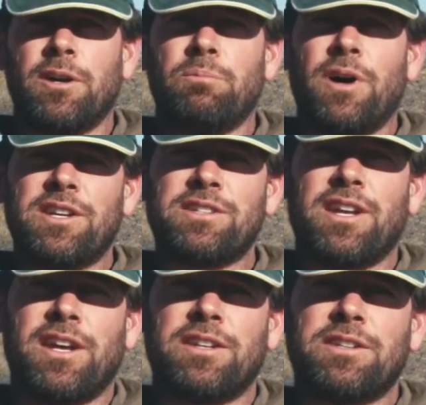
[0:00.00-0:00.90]

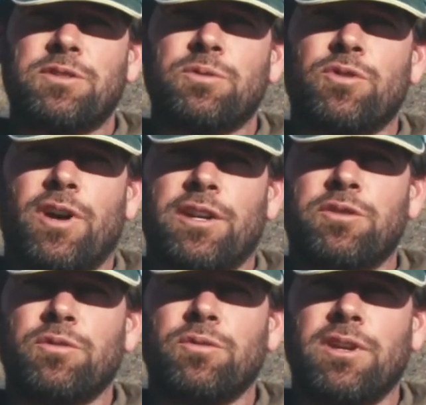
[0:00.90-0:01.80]
bystanders who are trying
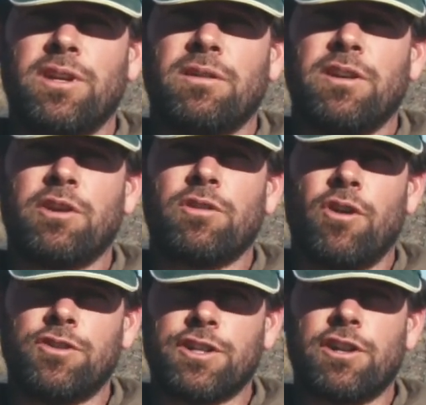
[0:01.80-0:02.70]
to do the
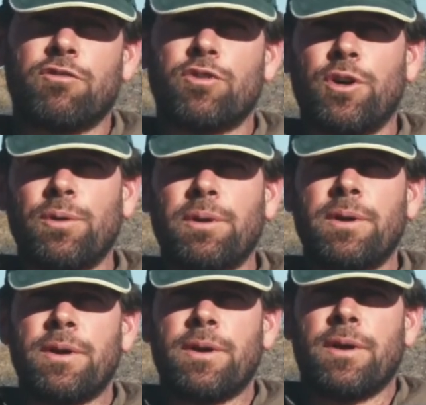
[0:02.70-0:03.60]
ecological role
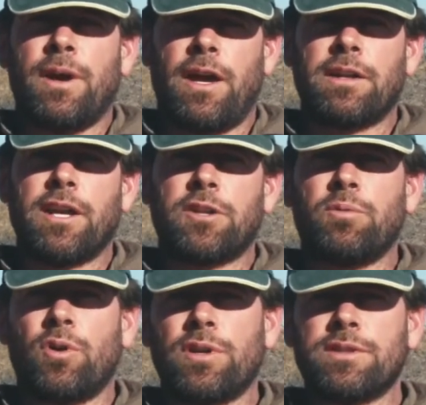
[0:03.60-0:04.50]
and get
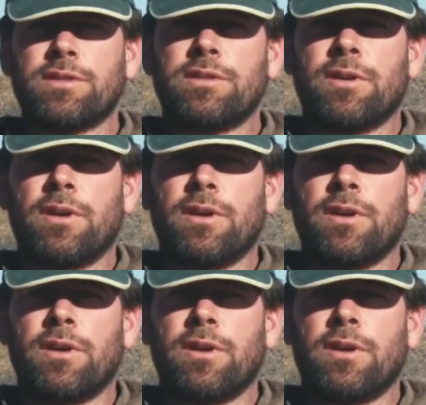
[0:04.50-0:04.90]
poisoned.